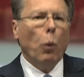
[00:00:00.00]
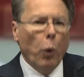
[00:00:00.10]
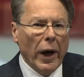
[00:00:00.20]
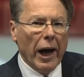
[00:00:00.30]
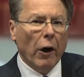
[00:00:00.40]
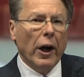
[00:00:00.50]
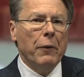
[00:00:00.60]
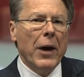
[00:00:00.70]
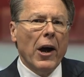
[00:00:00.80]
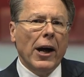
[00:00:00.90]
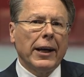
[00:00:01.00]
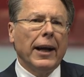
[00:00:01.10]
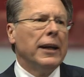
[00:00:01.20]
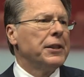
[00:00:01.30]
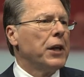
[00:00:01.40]
We are
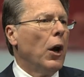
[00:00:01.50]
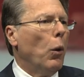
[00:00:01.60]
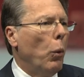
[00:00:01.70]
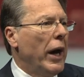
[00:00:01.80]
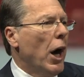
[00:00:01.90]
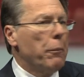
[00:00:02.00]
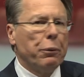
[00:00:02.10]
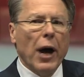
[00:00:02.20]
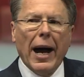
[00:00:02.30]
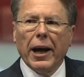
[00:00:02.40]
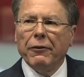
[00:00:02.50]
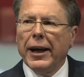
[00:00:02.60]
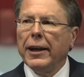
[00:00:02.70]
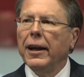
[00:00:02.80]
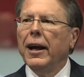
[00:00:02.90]
Americans, we are proud of it,